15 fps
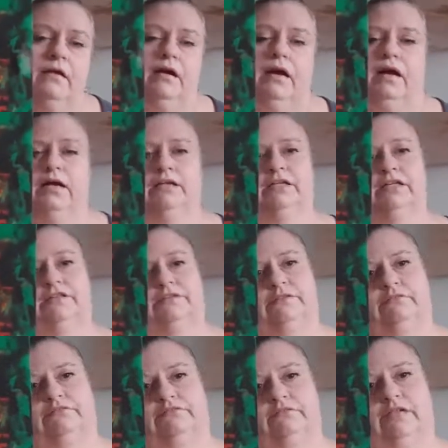I
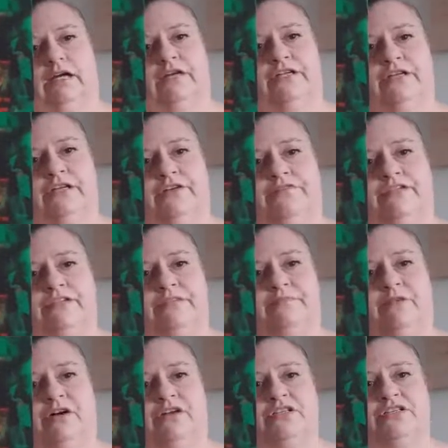don't know if it's a
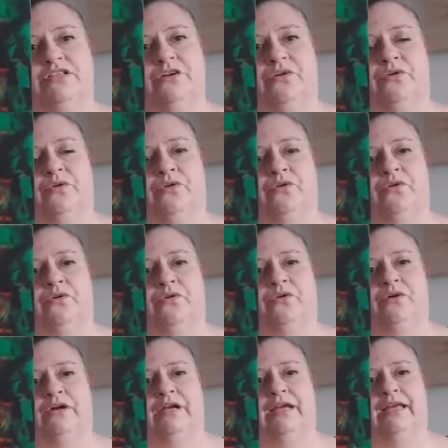mask
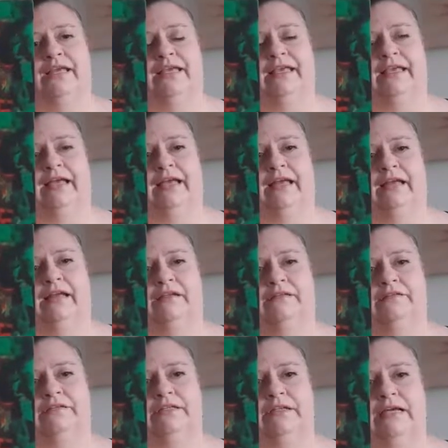or, again,
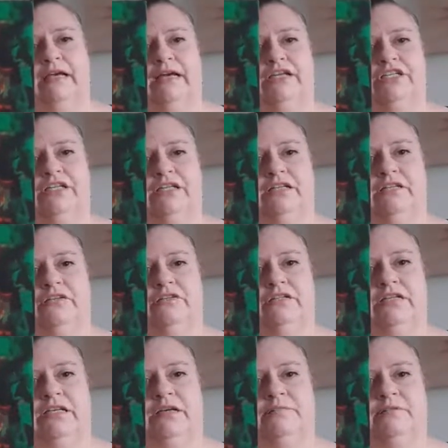actually it looks
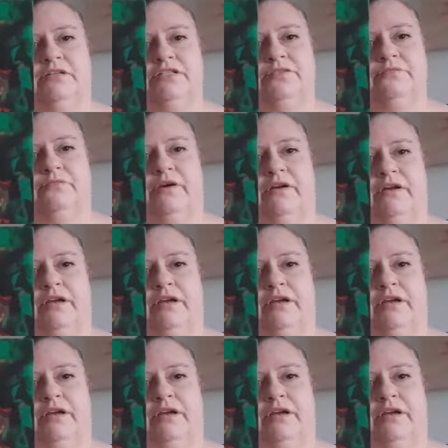like a person wearing a